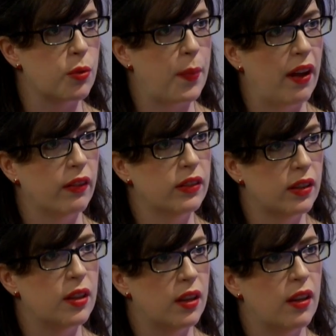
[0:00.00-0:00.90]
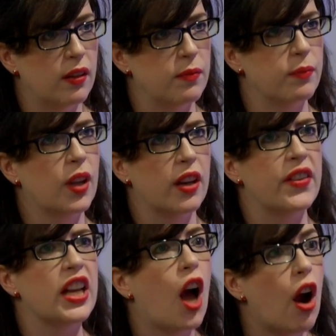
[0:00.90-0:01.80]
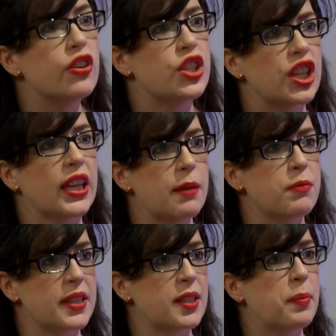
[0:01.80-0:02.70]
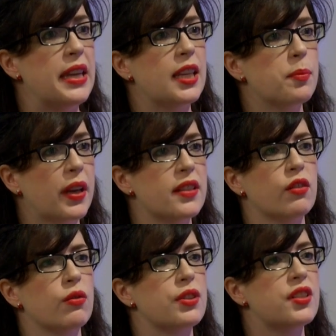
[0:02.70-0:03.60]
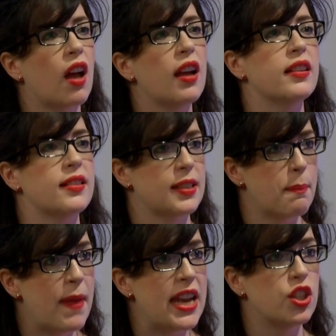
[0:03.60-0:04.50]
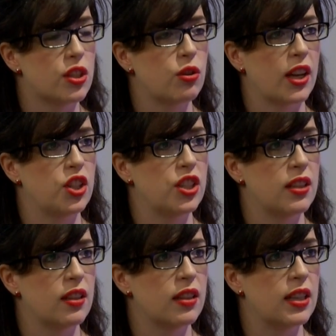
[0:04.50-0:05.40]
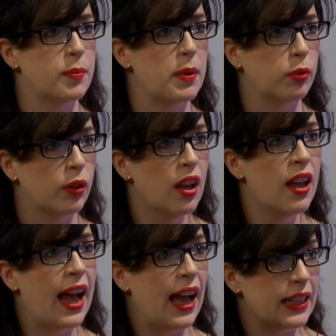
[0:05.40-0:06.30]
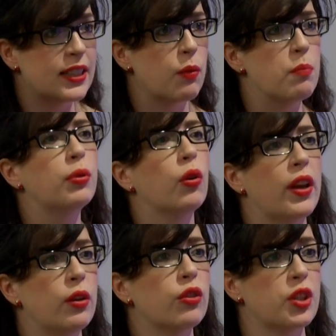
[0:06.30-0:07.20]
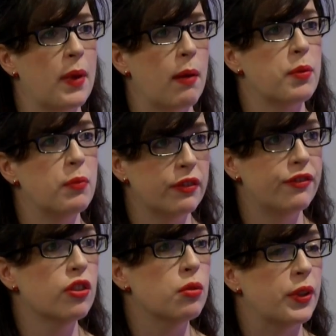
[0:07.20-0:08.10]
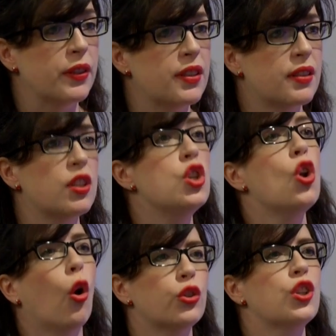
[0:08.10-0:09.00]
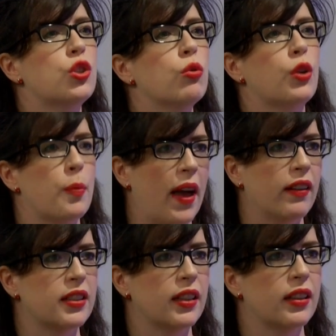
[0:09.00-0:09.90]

about kind of encouraging him to speak, because, of course, silence is a major strategy that these people had to employ in order to be able to move forwards, not to talk about it.